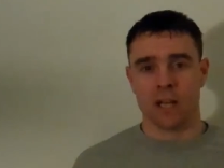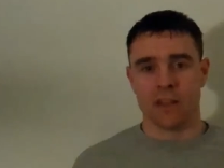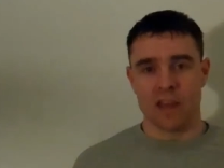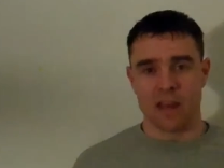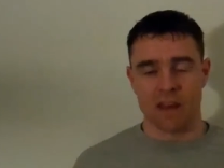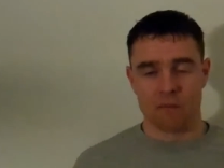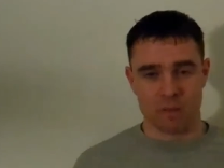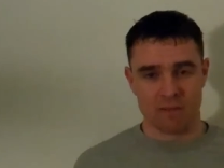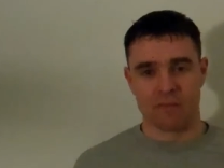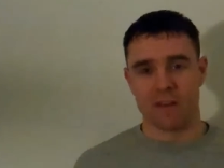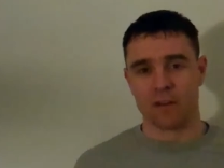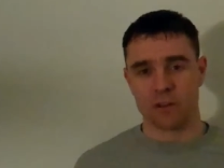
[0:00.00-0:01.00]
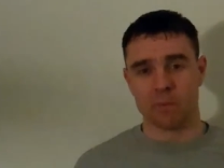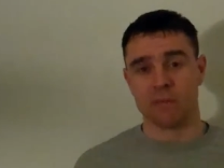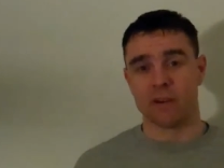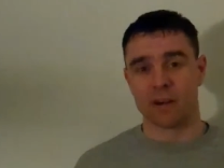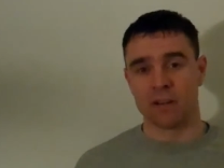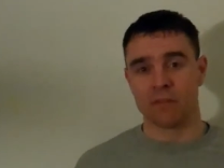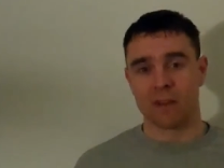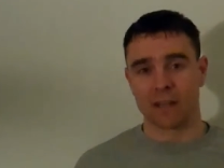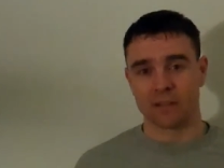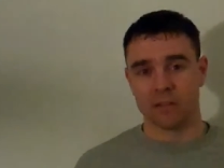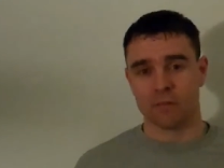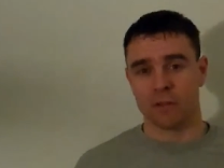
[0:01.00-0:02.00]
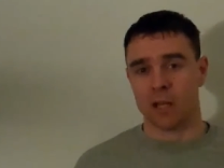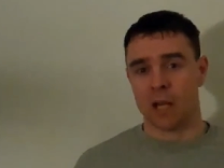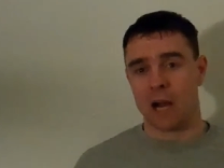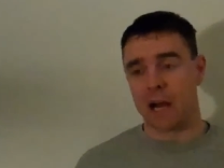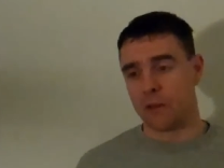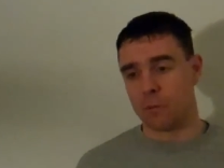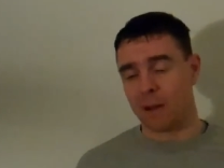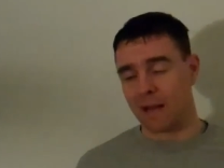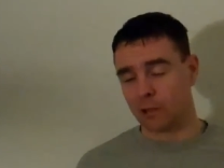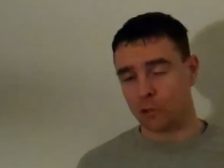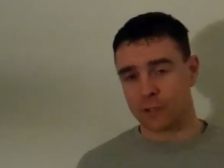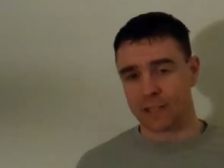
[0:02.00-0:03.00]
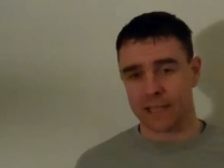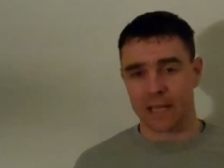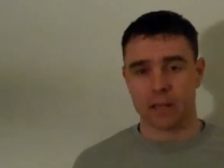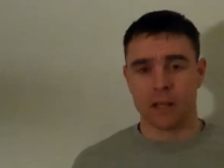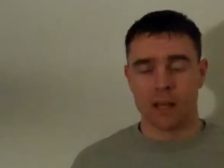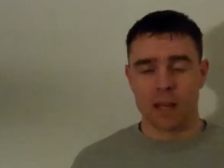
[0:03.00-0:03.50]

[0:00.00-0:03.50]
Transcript: that have been found to be very effective, either by looking at